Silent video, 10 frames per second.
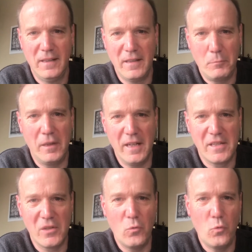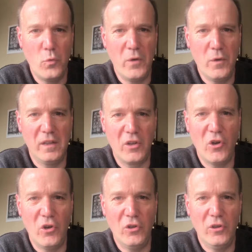the place that we will
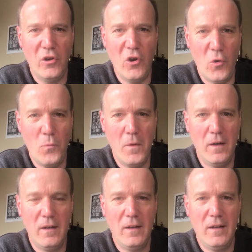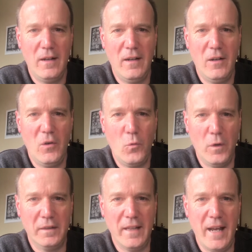call home
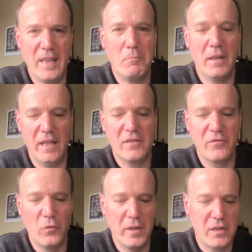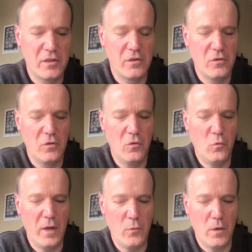one day, the place for which
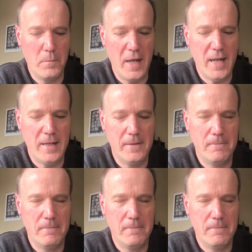we were made.